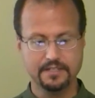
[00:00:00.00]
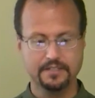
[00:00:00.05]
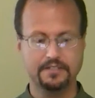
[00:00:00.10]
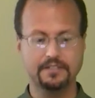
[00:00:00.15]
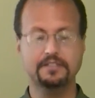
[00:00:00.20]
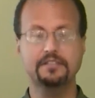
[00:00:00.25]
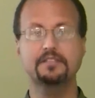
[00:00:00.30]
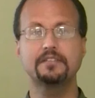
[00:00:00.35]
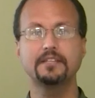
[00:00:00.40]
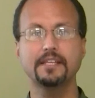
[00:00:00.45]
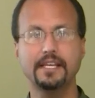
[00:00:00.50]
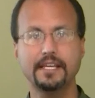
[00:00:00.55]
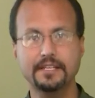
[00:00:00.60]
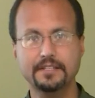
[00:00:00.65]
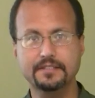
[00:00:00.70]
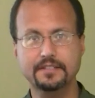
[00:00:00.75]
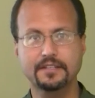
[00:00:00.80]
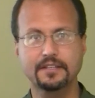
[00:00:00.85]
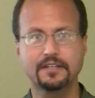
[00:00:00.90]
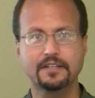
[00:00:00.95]

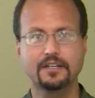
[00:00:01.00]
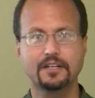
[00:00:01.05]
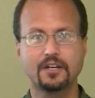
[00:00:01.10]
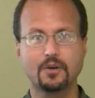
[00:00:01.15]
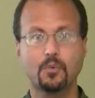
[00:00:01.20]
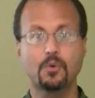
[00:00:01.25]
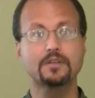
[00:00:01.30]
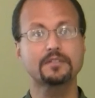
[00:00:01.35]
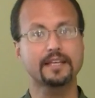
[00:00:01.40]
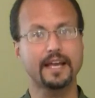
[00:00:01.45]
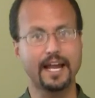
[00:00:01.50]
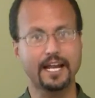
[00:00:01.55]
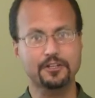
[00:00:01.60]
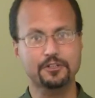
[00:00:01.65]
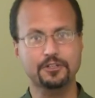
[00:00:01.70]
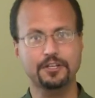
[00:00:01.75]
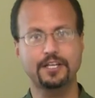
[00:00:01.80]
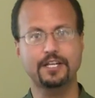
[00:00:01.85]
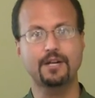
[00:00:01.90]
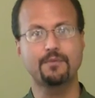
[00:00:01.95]
deceit was
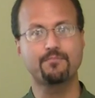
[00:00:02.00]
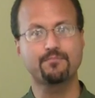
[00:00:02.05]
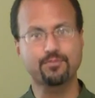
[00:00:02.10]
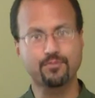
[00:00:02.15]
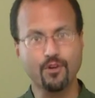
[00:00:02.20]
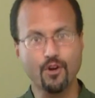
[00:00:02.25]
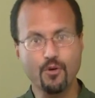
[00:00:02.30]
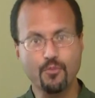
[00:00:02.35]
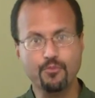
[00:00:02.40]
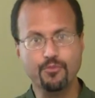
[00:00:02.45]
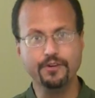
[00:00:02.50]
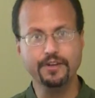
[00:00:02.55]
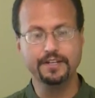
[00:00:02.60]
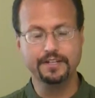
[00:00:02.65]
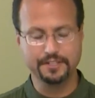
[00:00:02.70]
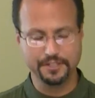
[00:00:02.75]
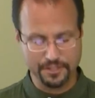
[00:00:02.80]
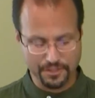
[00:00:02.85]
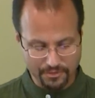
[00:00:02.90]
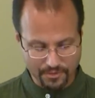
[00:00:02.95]
actually an
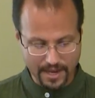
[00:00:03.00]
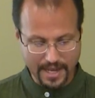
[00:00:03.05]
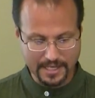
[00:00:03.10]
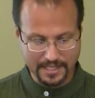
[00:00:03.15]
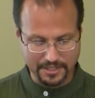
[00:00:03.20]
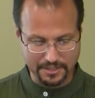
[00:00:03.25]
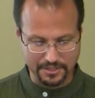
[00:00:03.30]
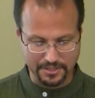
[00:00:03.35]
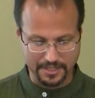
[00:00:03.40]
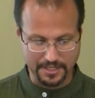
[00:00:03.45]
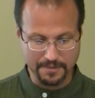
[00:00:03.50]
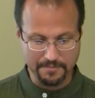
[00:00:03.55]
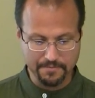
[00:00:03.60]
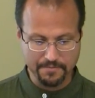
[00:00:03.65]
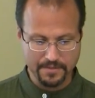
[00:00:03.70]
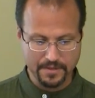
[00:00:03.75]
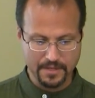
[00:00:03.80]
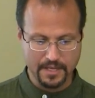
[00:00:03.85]
appropriate strategy